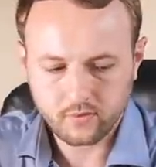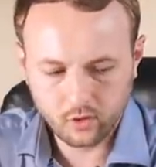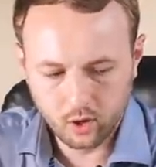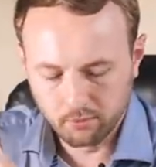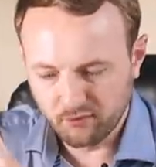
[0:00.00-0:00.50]

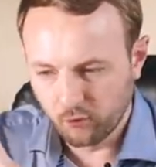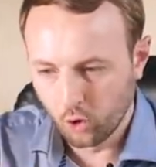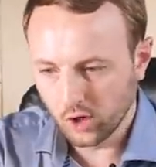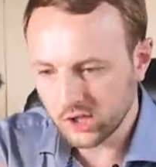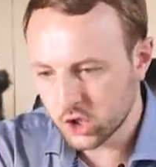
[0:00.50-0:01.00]
Number
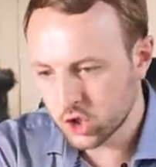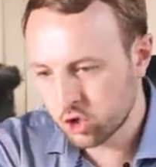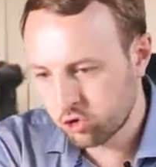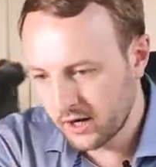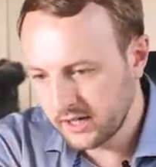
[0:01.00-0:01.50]
four is
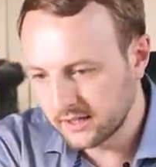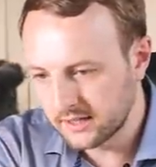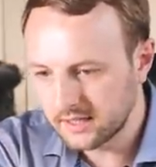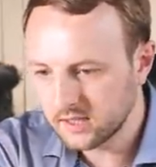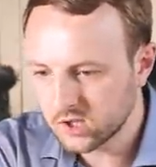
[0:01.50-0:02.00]
train
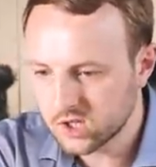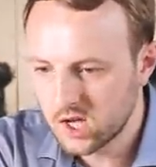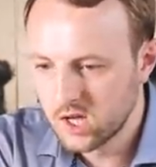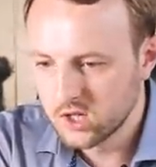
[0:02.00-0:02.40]
links.